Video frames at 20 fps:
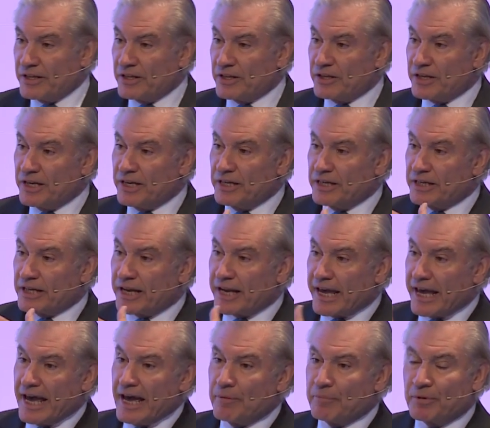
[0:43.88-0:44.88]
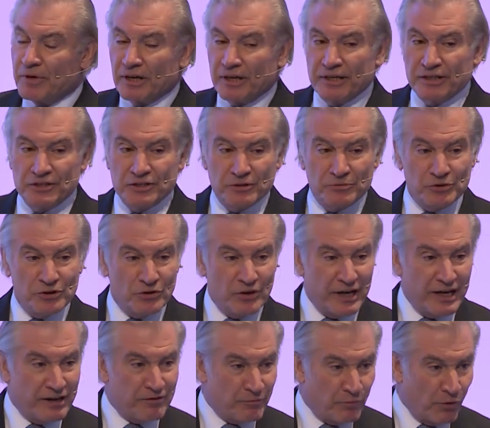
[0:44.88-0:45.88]
In capitalism, you
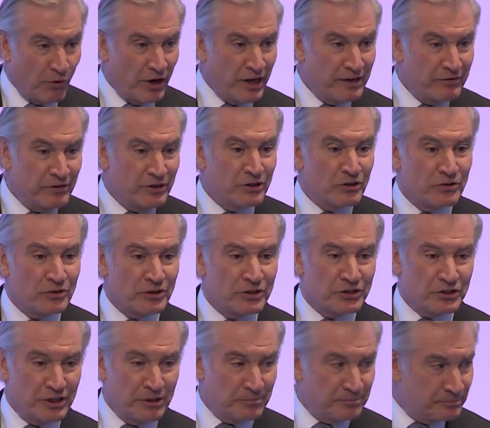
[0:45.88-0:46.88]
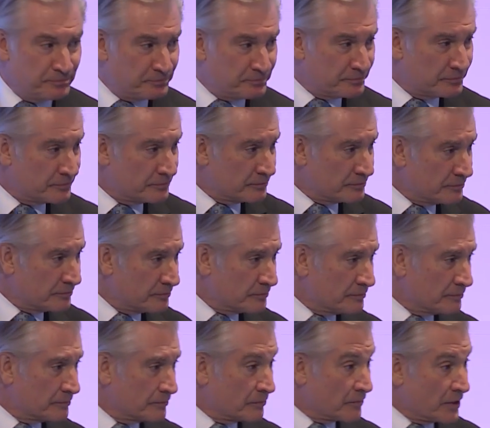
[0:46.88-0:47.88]
have private ownership.
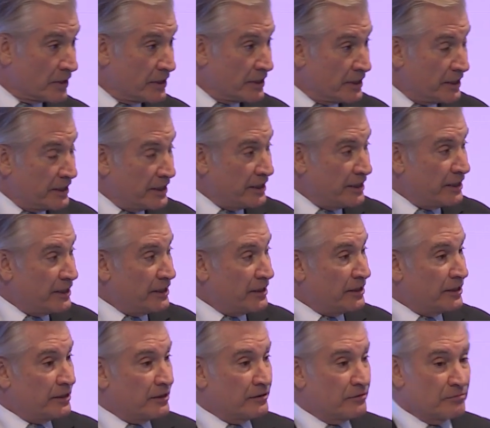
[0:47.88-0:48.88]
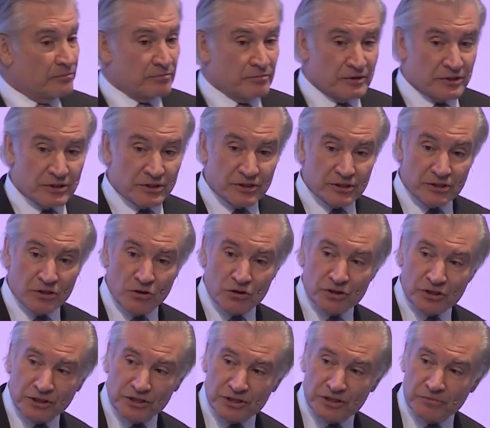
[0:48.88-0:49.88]
In
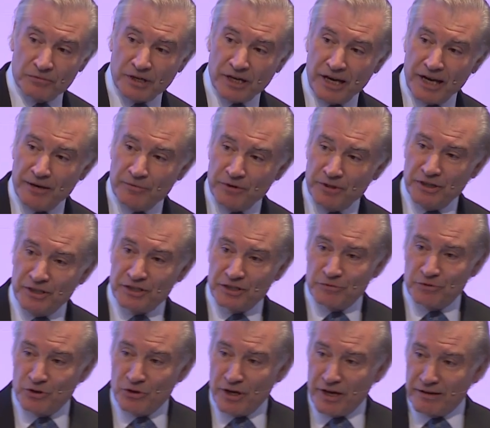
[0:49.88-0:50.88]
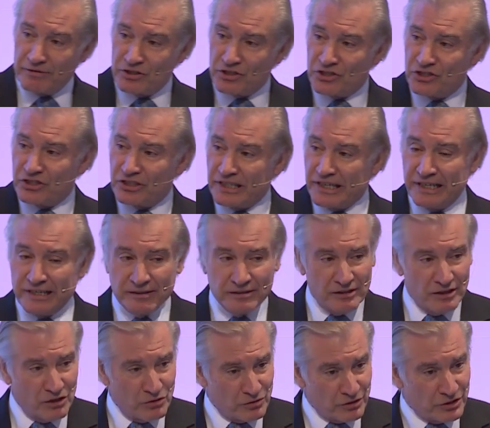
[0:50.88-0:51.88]
socialism, communism, you have state
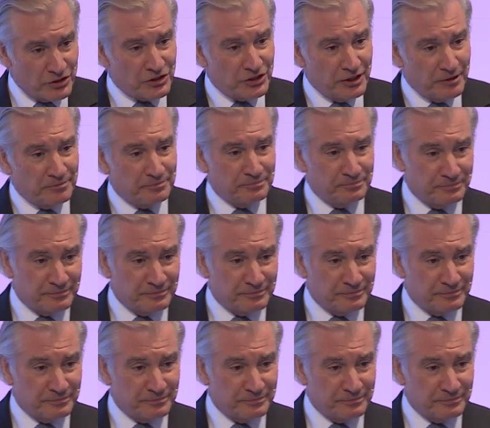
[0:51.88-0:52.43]
ownership.